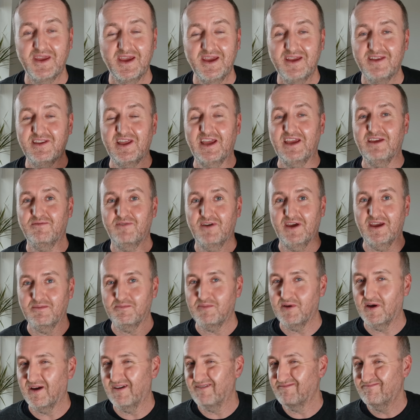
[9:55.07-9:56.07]
DV,
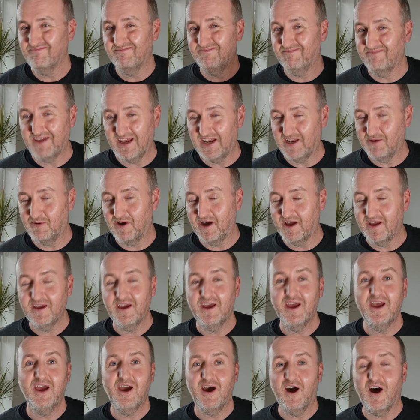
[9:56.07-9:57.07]
but anyway,
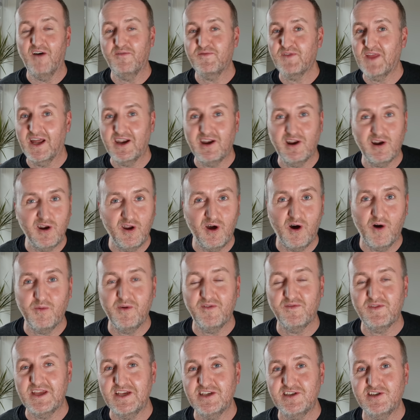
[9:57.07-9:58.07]
I've done a lot
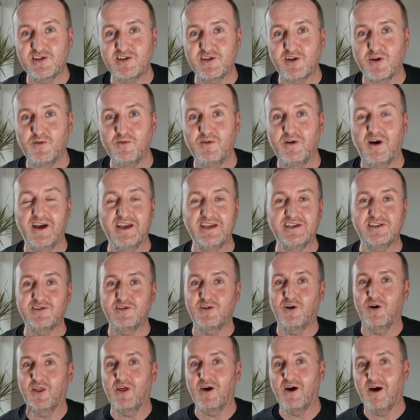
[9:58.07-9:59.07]
with digital. It's
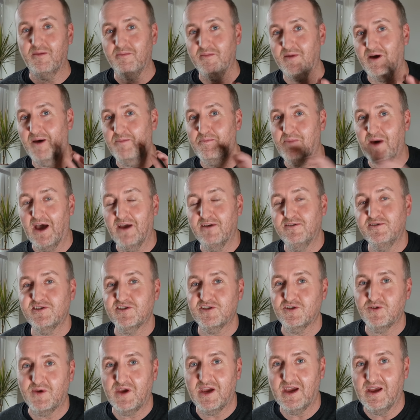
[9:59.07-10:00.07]
not that I'm opposed
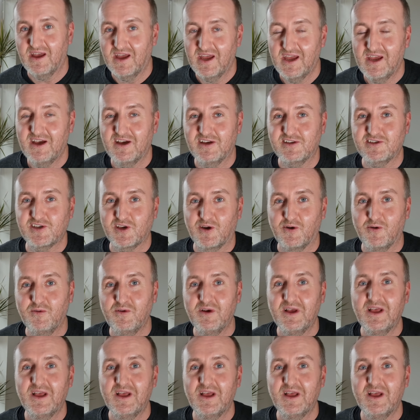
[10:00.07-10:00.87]
to it at all.